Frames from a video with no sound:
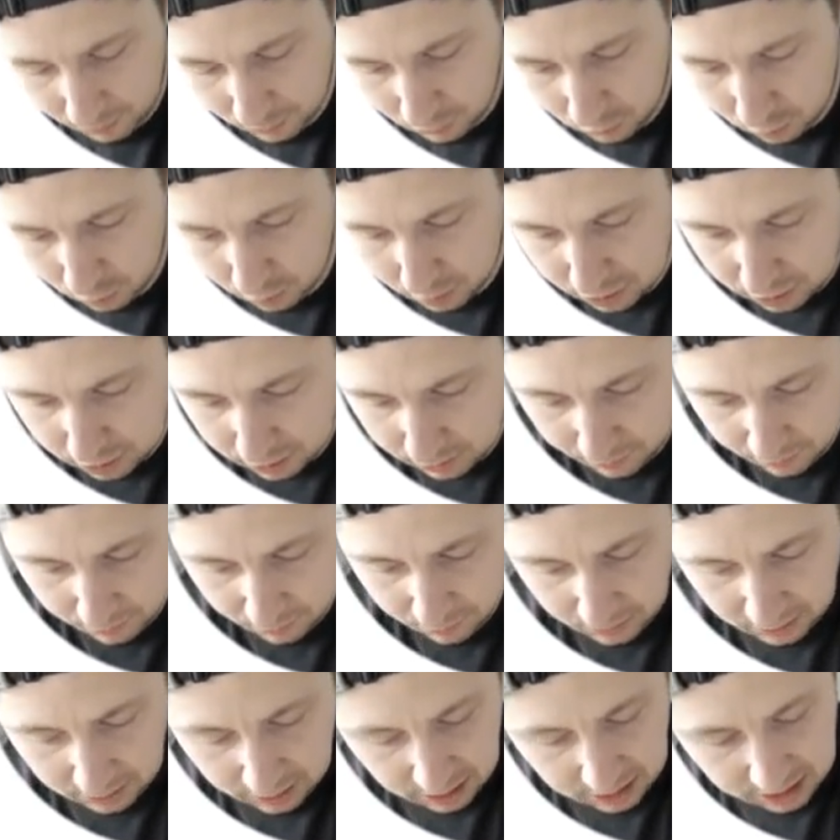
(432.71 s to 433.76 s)
it's
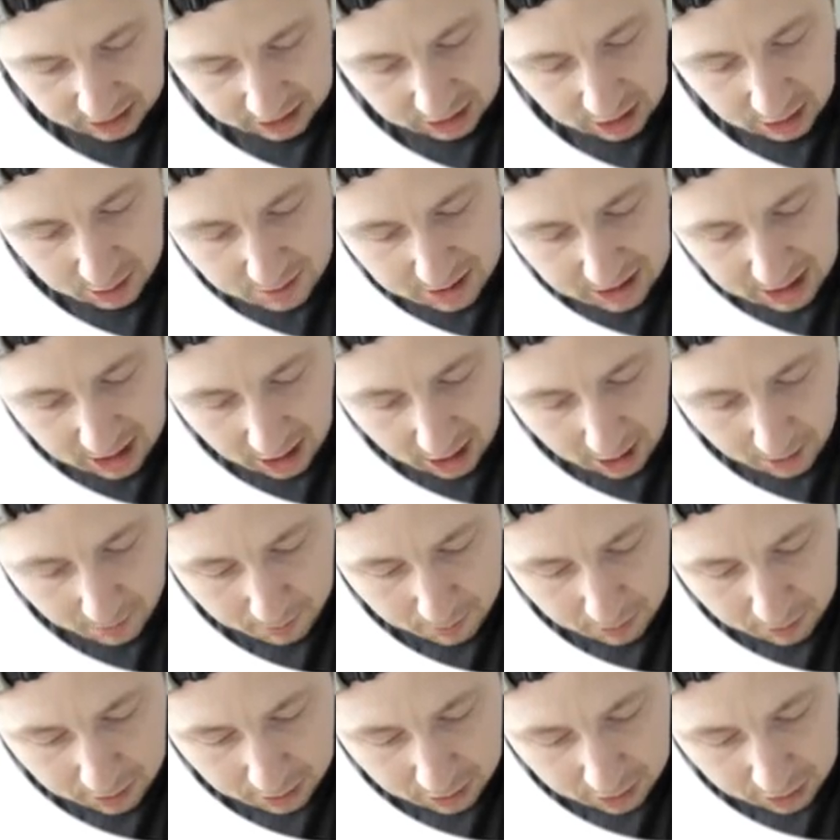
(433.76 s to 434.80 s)
going to
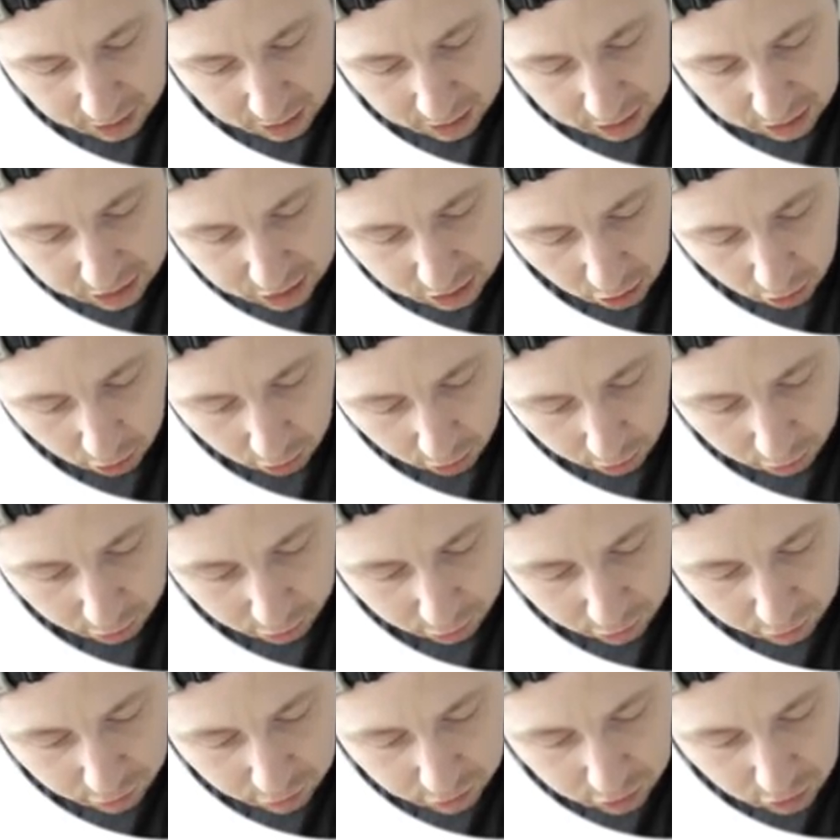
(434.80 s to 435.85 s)
become
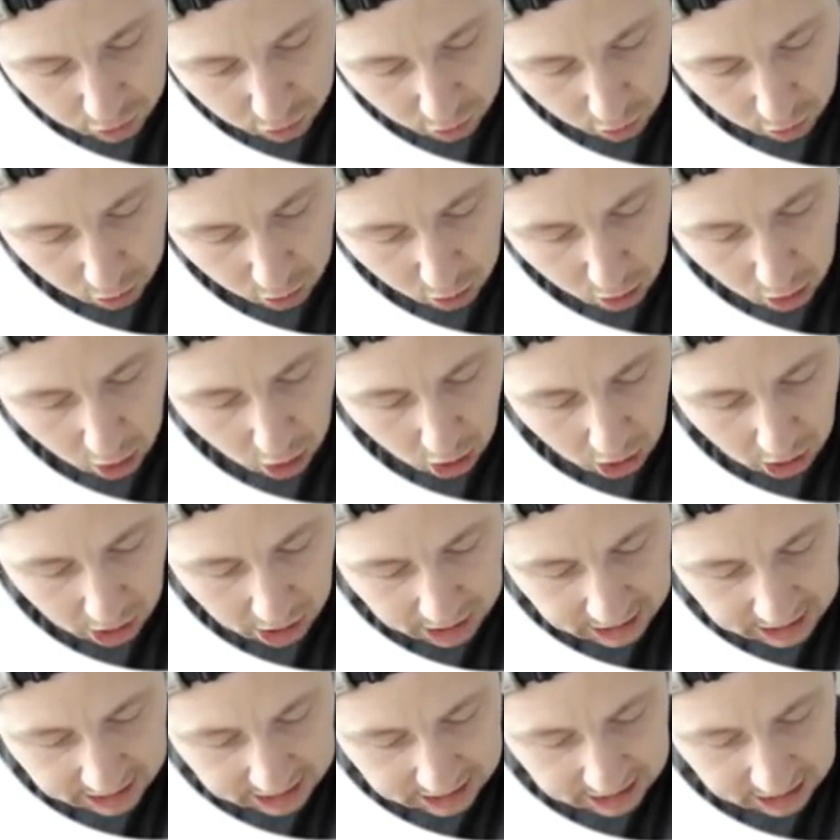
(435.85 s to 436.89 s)

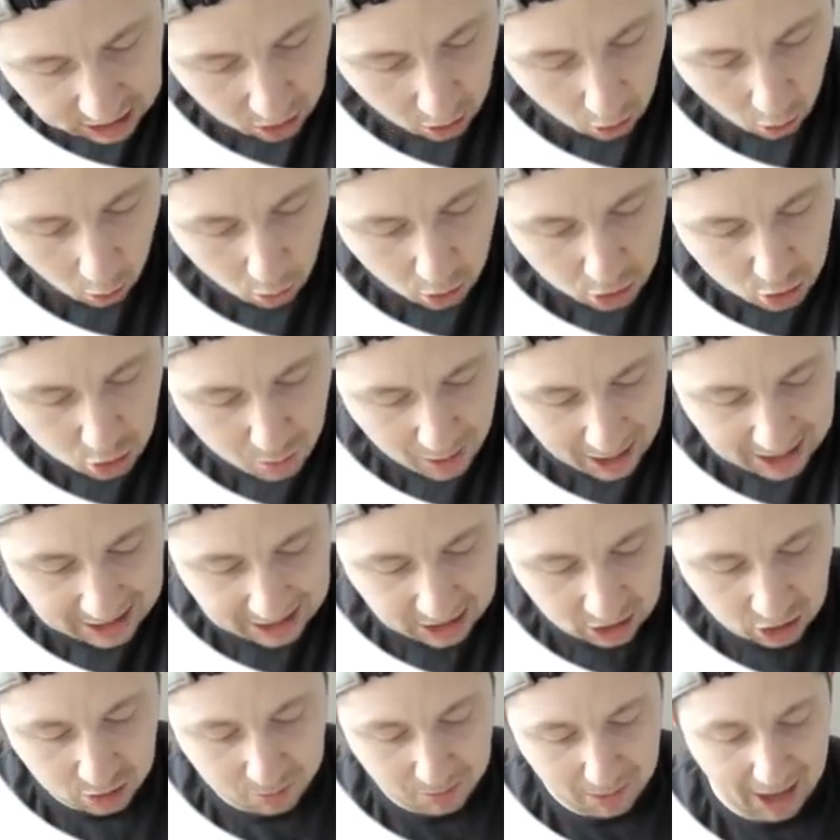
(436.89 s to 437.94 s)
sulfurous, OUS,
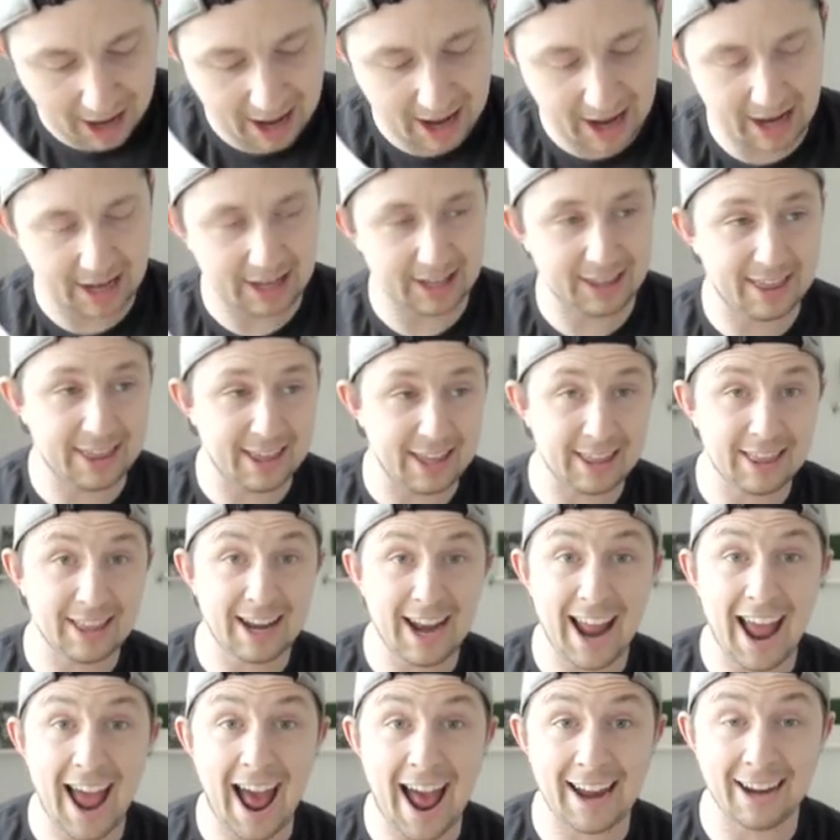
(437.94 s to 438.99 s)
there's my thing that
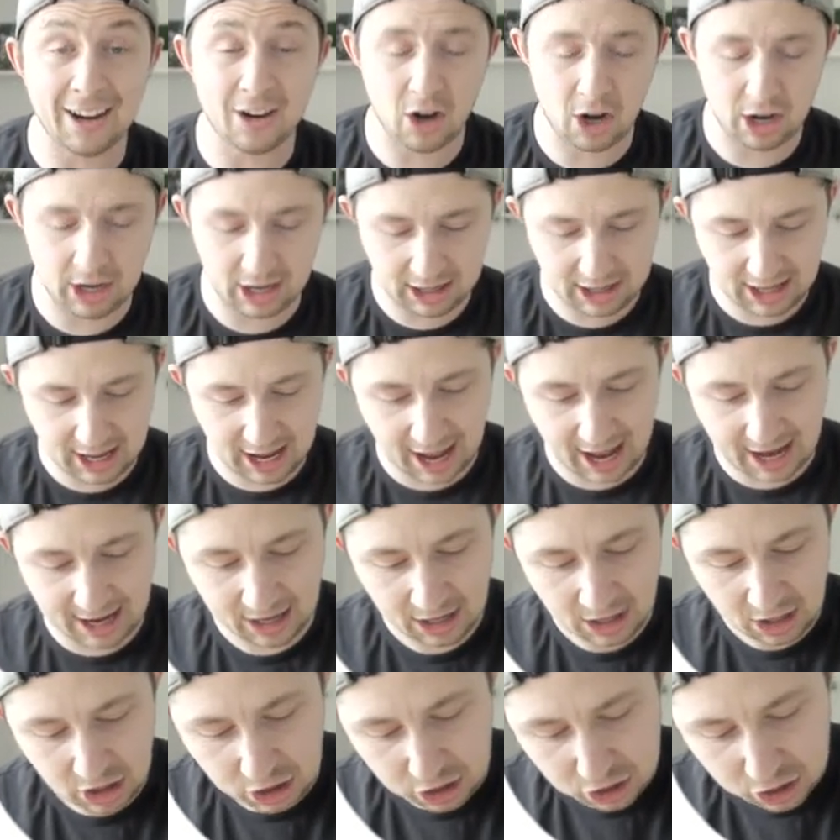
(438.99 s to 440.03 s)
I added on at the end,
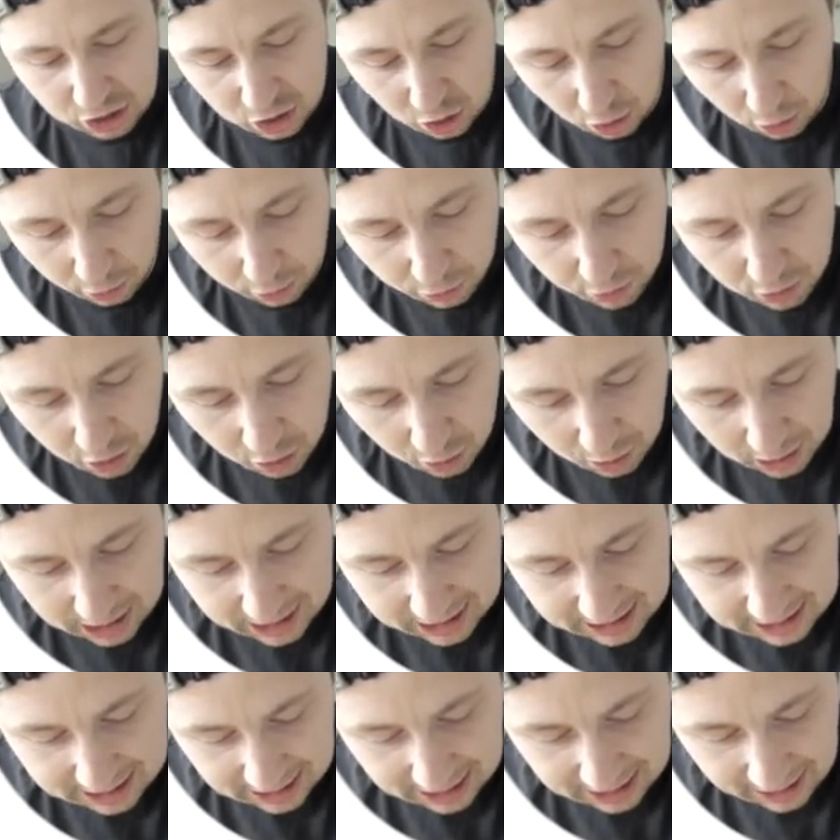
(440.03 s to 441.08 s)

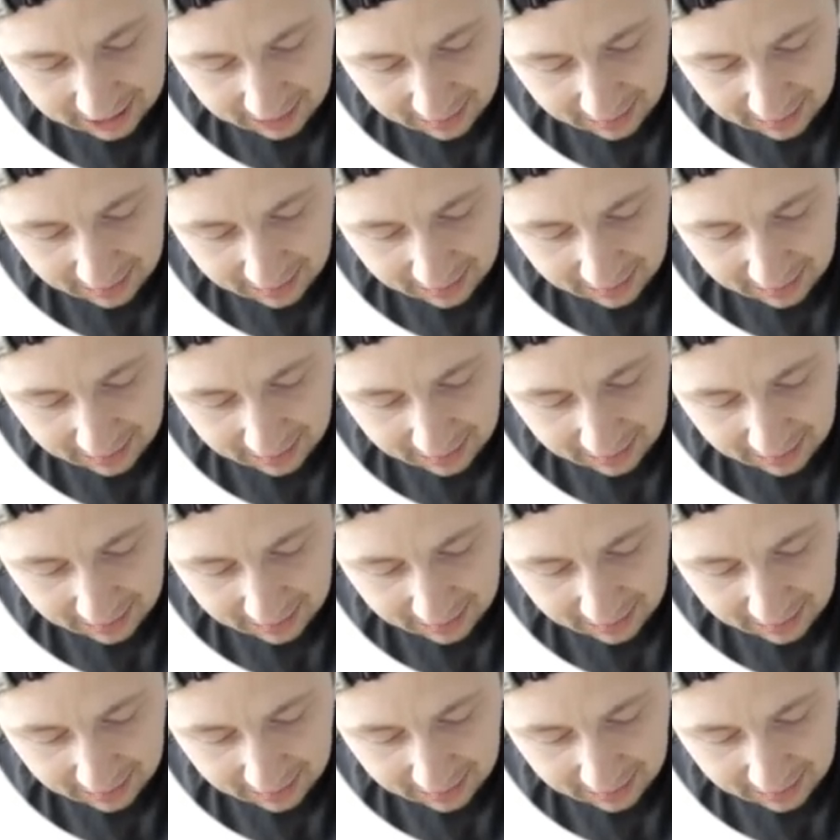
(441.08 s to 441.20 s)
sulfurous